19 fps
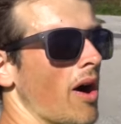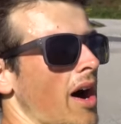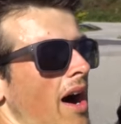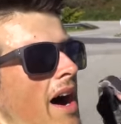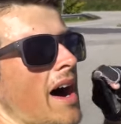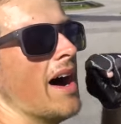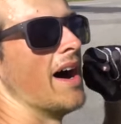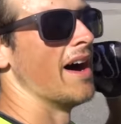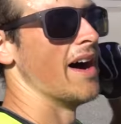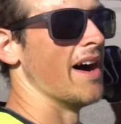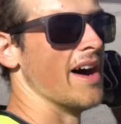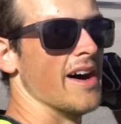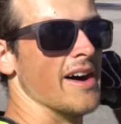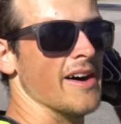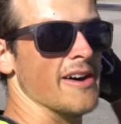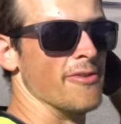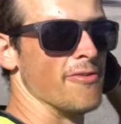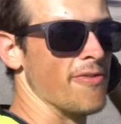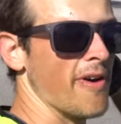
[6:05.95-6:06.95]

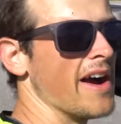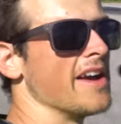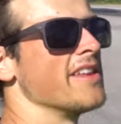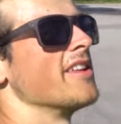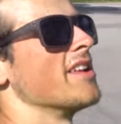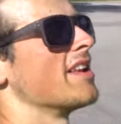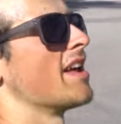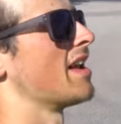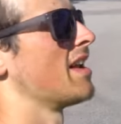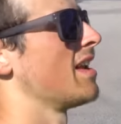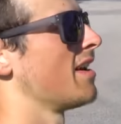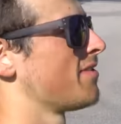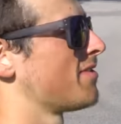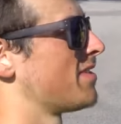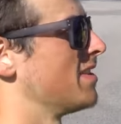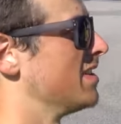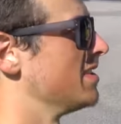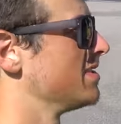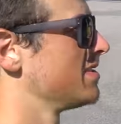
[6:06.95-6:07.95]
Wow, finally I
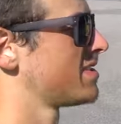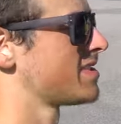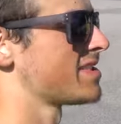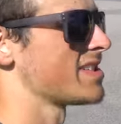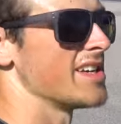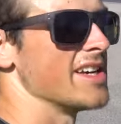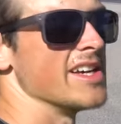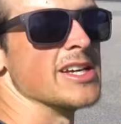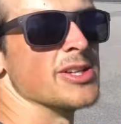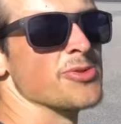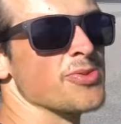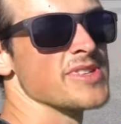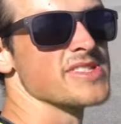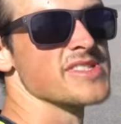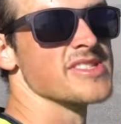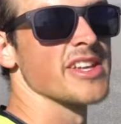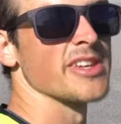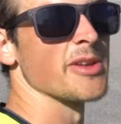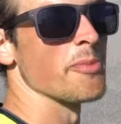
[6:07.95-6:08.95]
left Linz. It
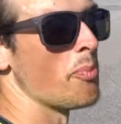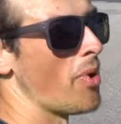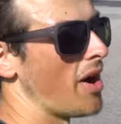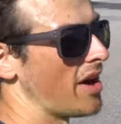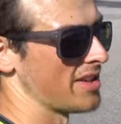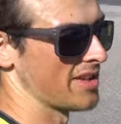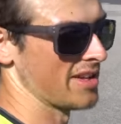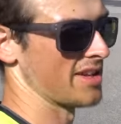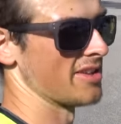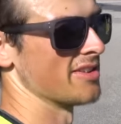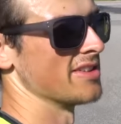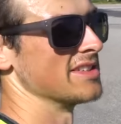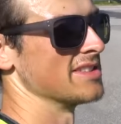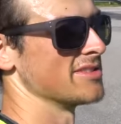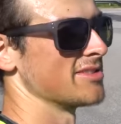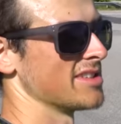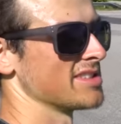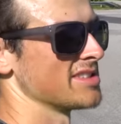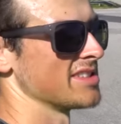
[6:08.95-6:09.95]
was not a particularly
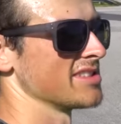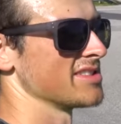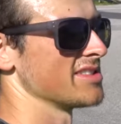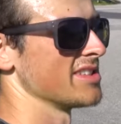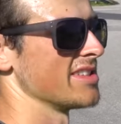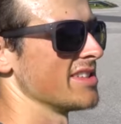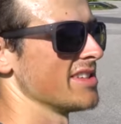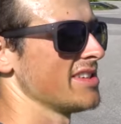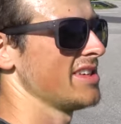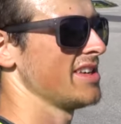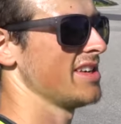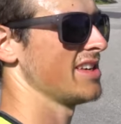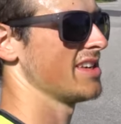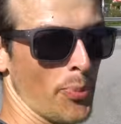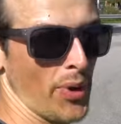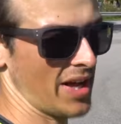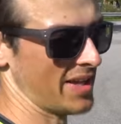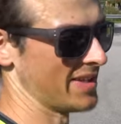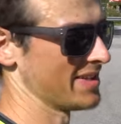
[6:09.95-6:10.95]
interesting city,
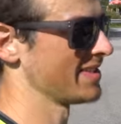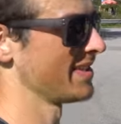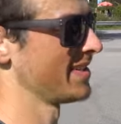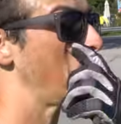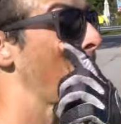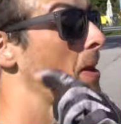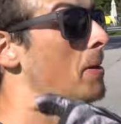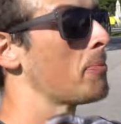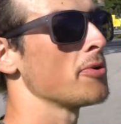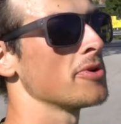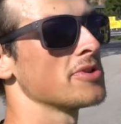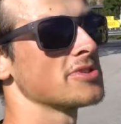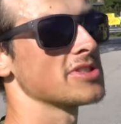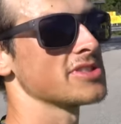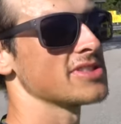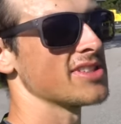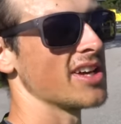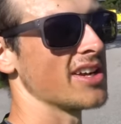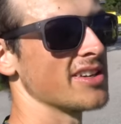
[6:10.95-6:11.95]
but people
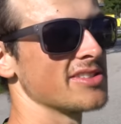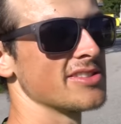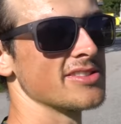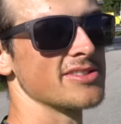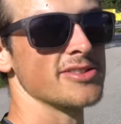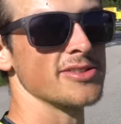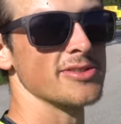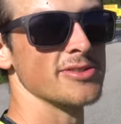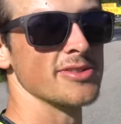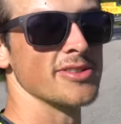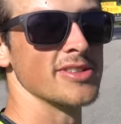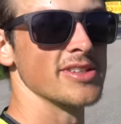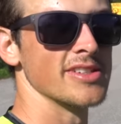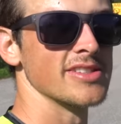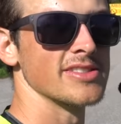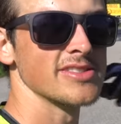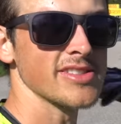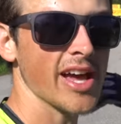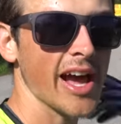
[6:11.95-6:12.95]
just started to
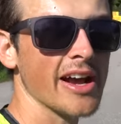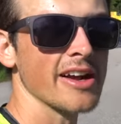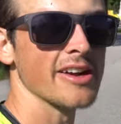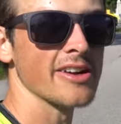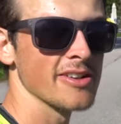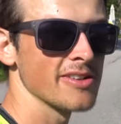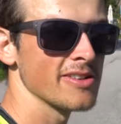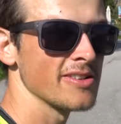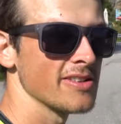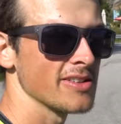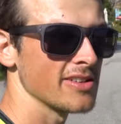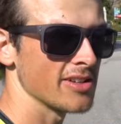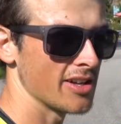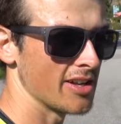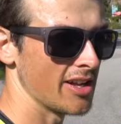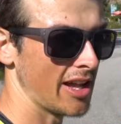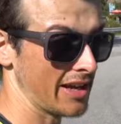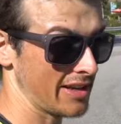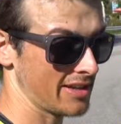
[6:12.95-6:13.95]
cycle,
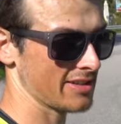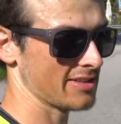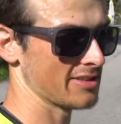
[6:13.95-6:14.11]
like